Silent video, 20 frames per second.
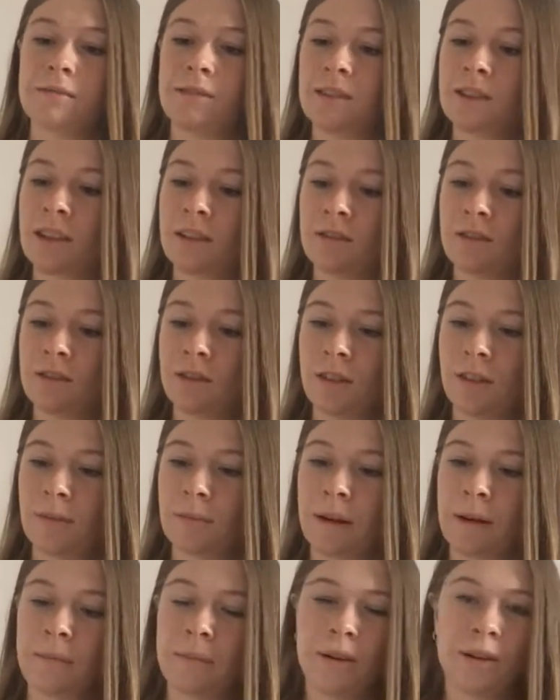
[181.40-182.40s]
recycled toilet
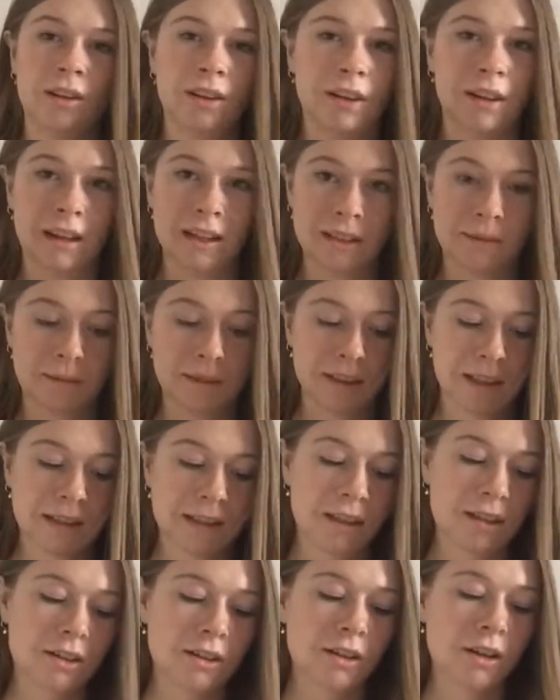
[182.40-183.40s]
paper. You can get some at
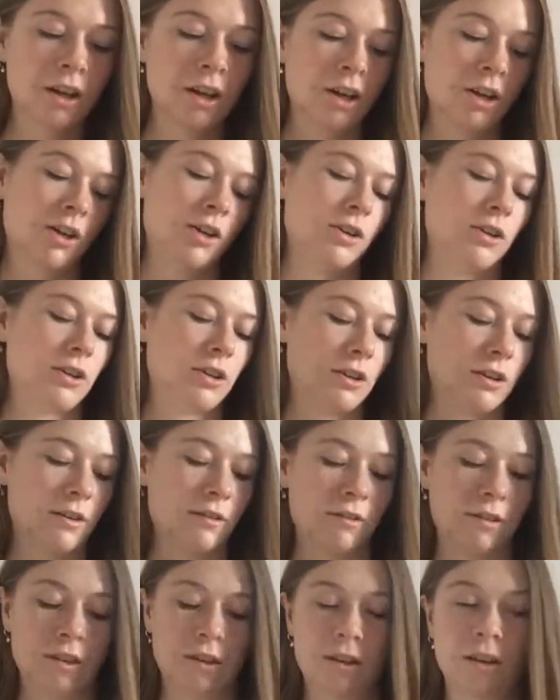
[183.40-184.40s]
Tesco. You could go
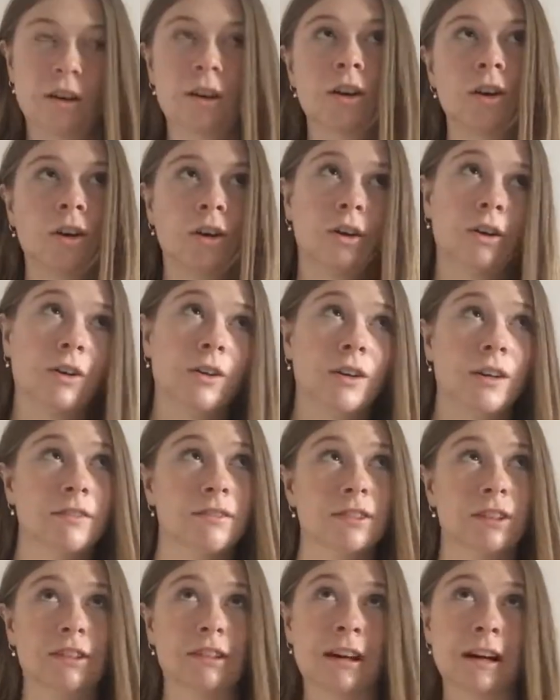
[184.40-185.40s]
for the who
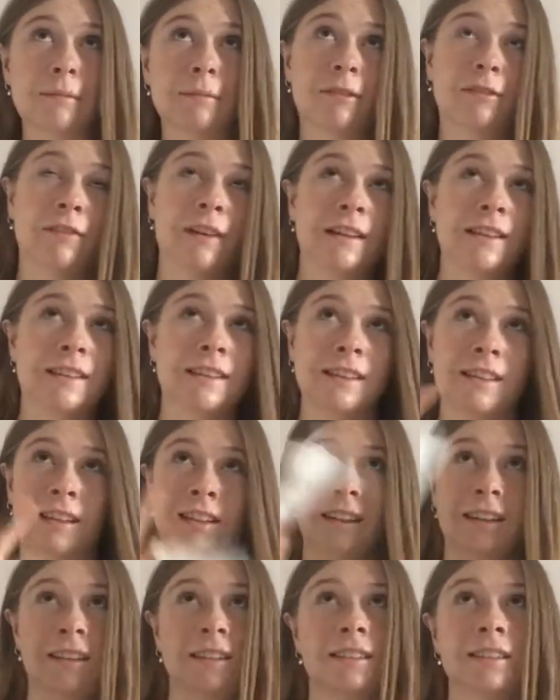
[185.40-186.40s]
gives a crap
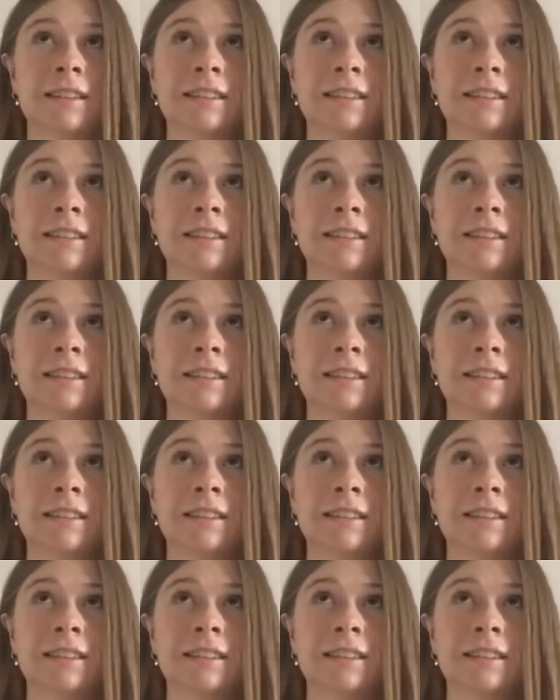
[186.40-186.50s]
fancy